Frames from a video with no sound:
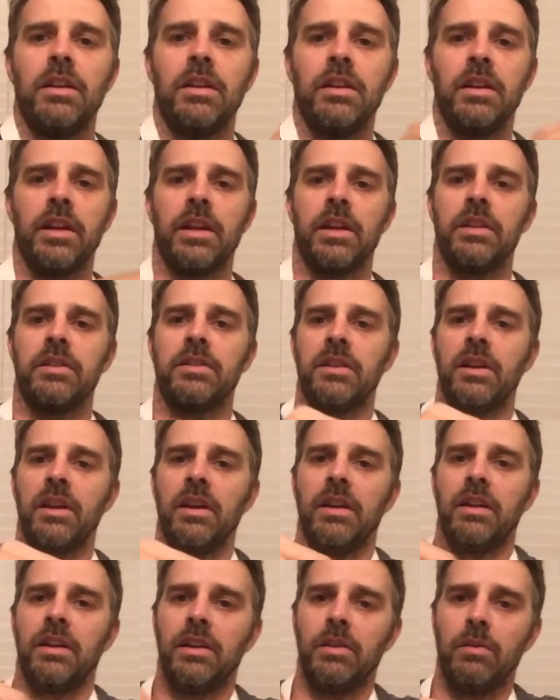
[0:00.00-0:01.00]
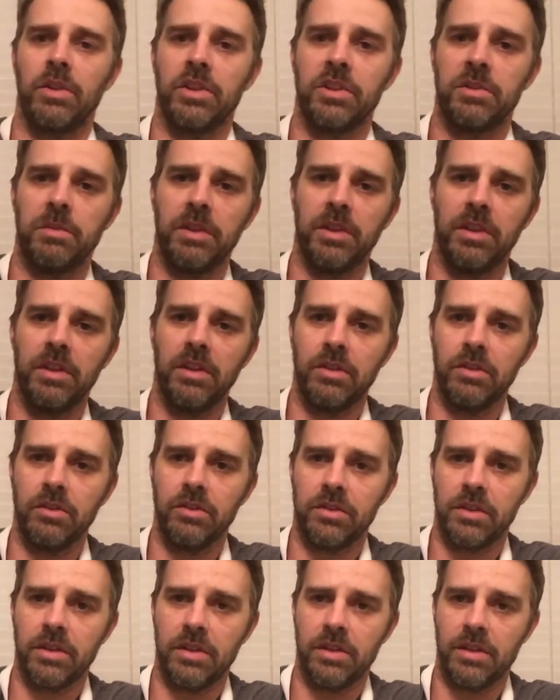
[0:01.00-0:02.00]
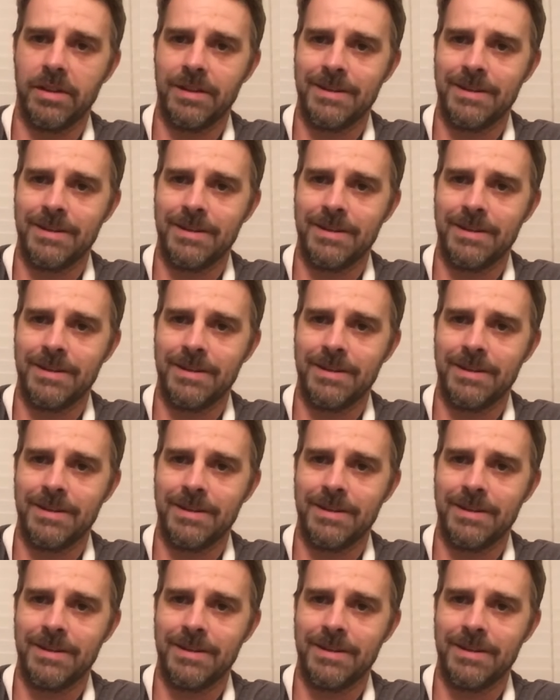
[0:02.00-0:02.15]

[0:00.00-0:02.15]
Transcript: Like I said, he wants me to use it.